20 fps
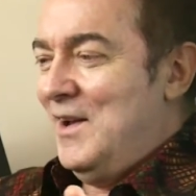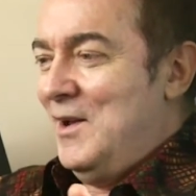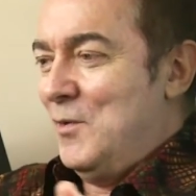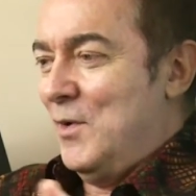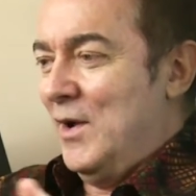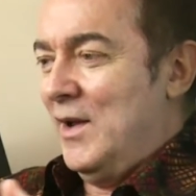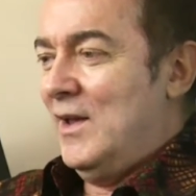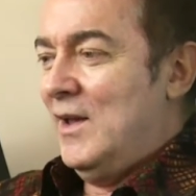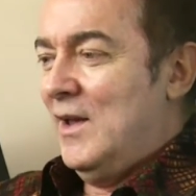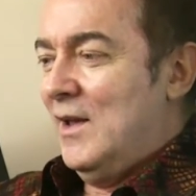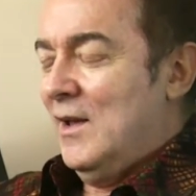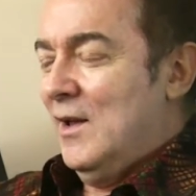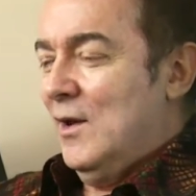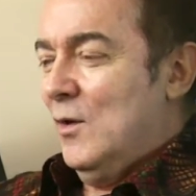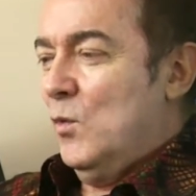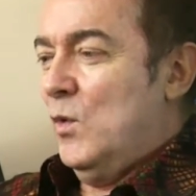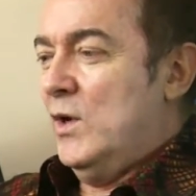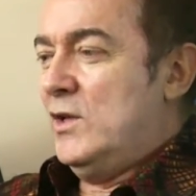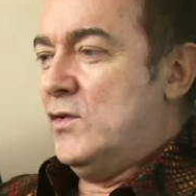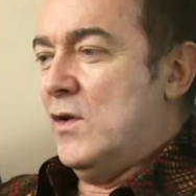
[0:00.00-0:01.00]
anyway,
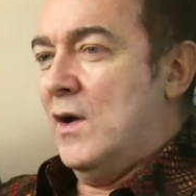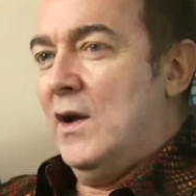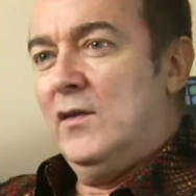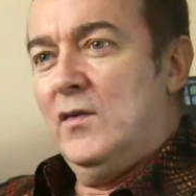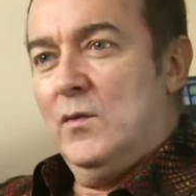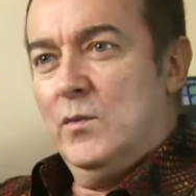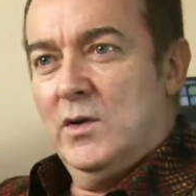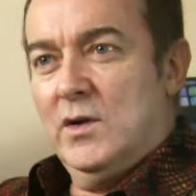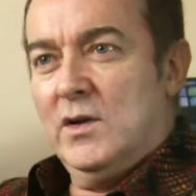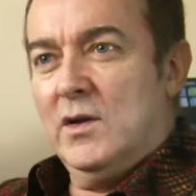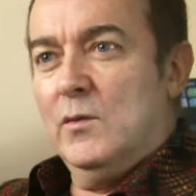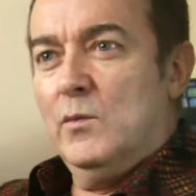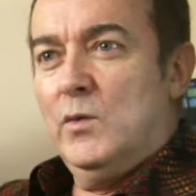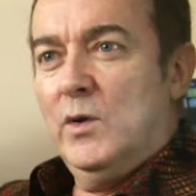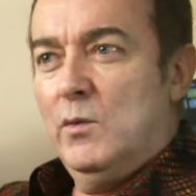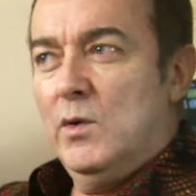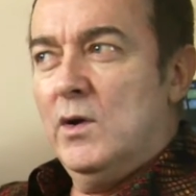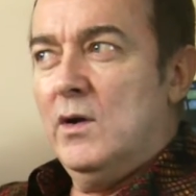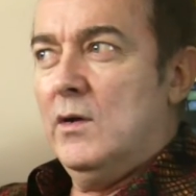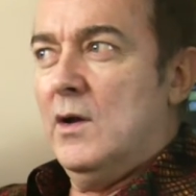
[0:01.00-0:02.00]
we tried to work it.
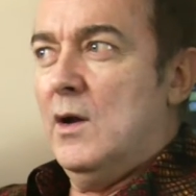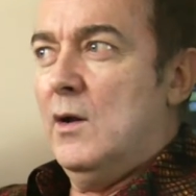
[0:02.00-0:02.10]
We work.